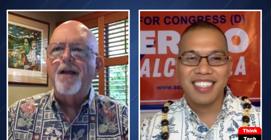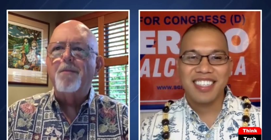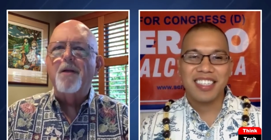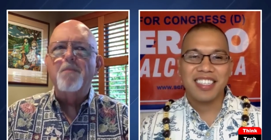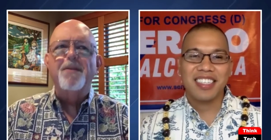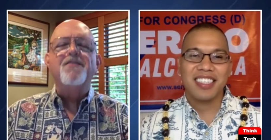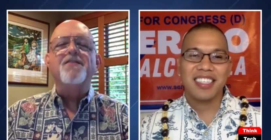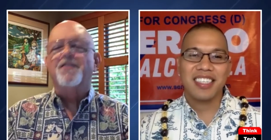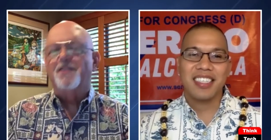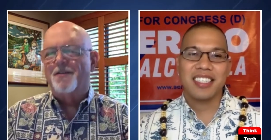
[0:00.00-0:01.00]
Speaker 1: how about
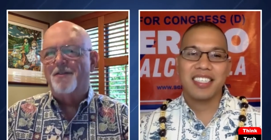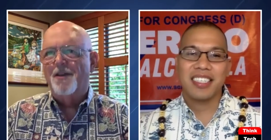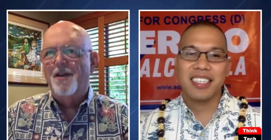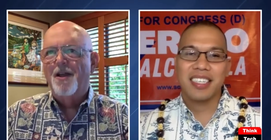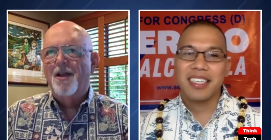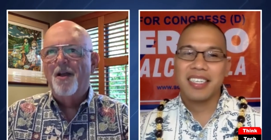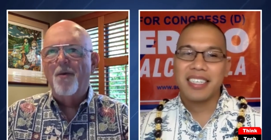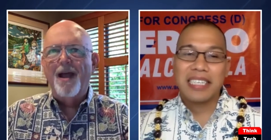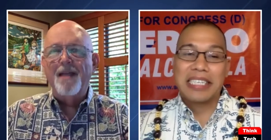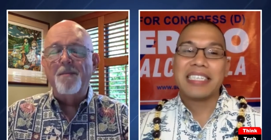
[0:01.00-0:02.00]
businesses?
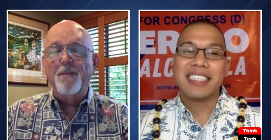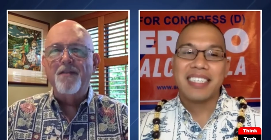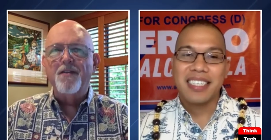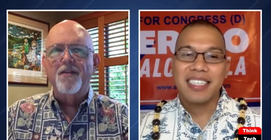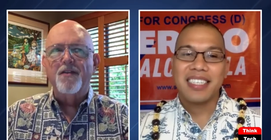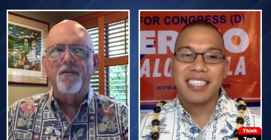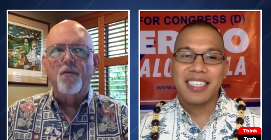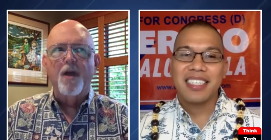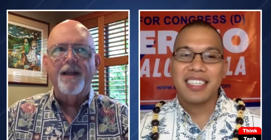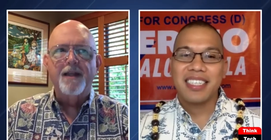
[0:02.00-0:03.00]
Hawaii businesses.
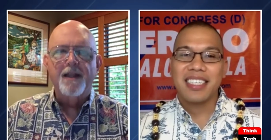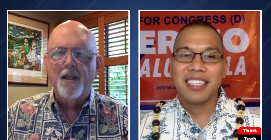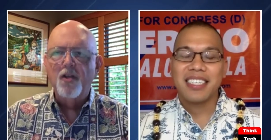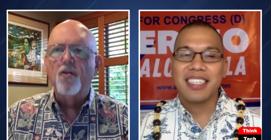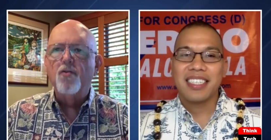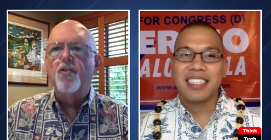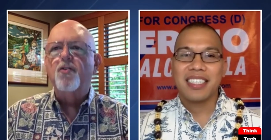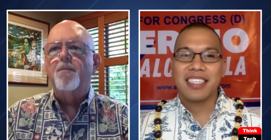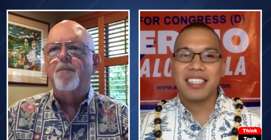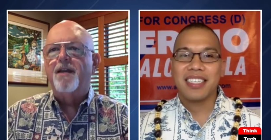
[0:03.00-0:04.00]
What can you
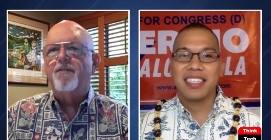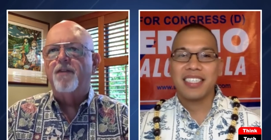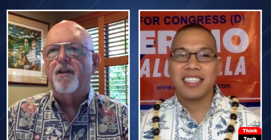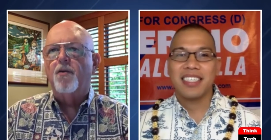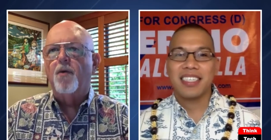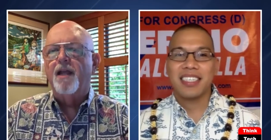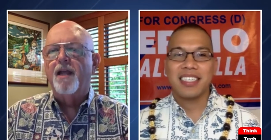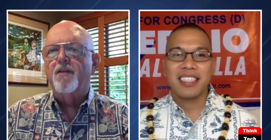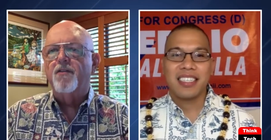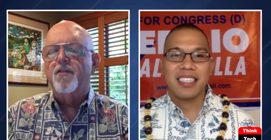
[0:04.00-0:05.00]
do to benefit Hawaii
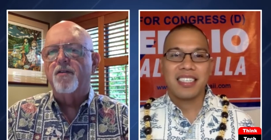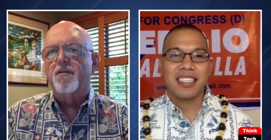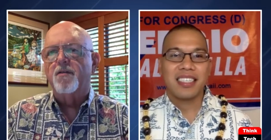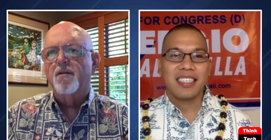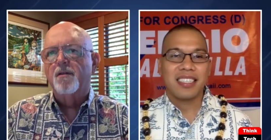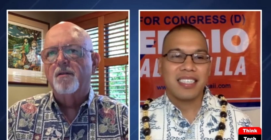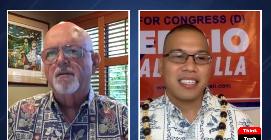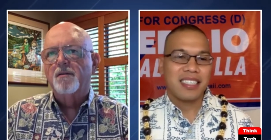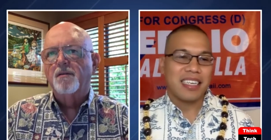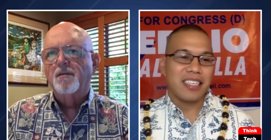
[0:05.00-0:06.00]
businesses?
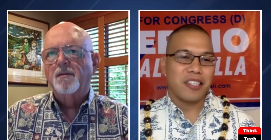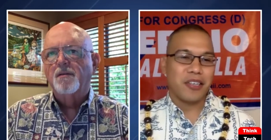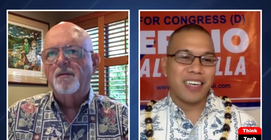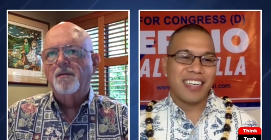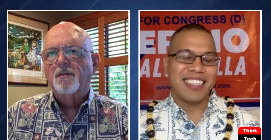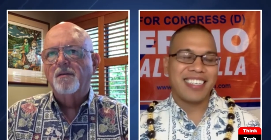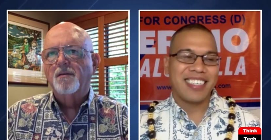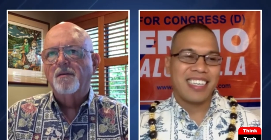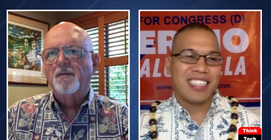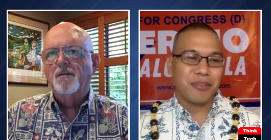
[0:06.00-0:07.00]
Speaker 2: Uh, you know, I
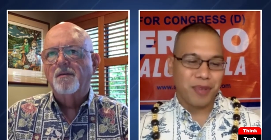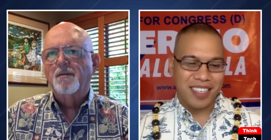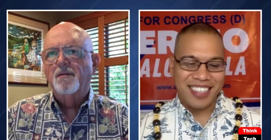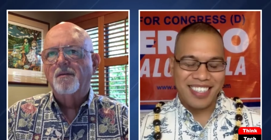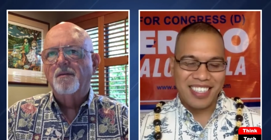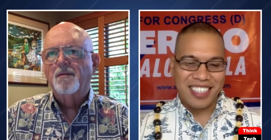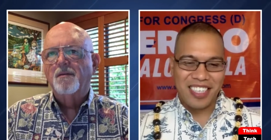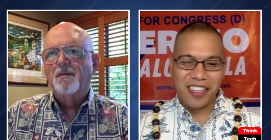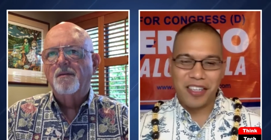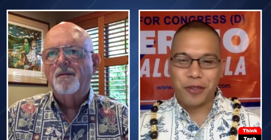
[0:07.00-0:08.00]
just want to
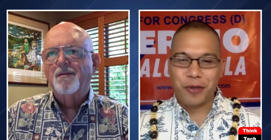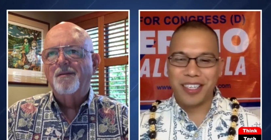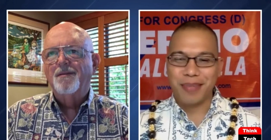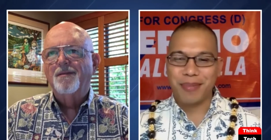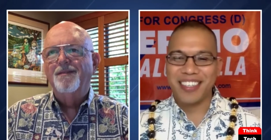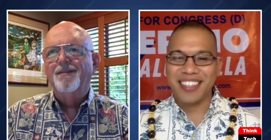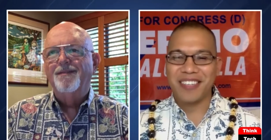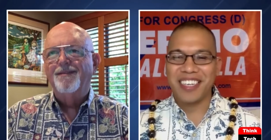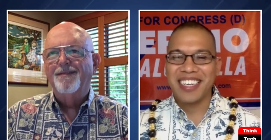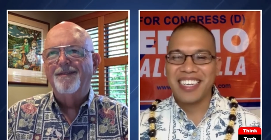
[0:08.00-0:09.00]
share this quick experience
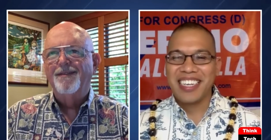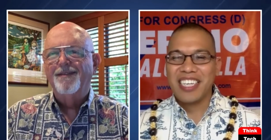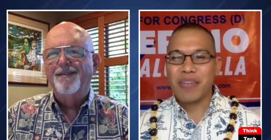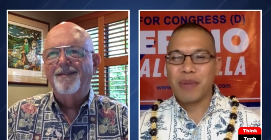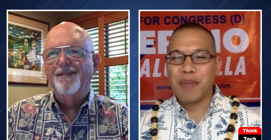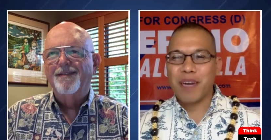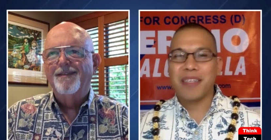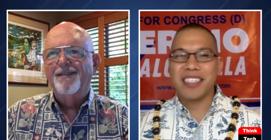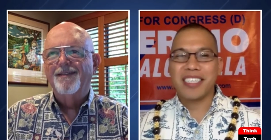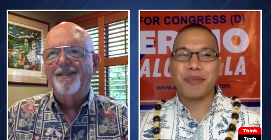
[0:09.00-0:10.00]
when you know my
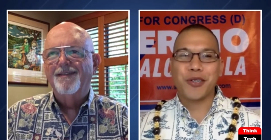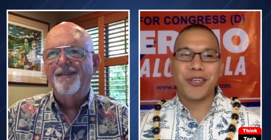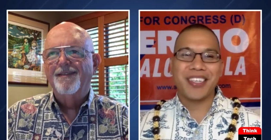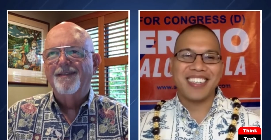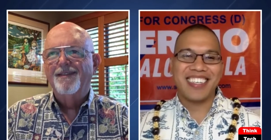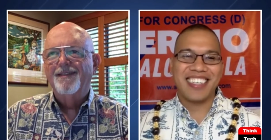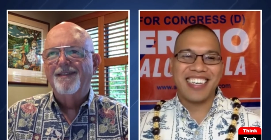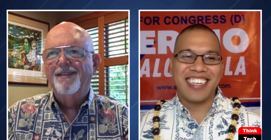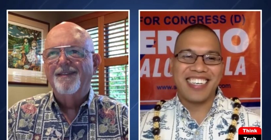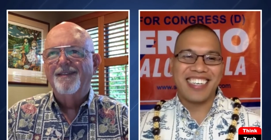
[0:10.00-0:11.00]
mom as an immigrant
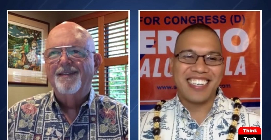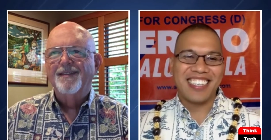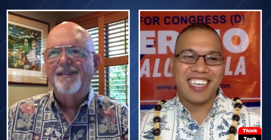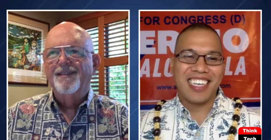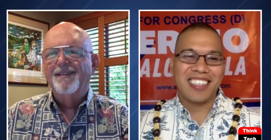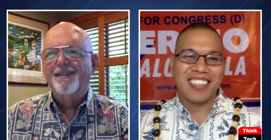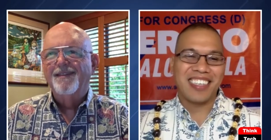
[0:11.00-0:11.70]
uh, as an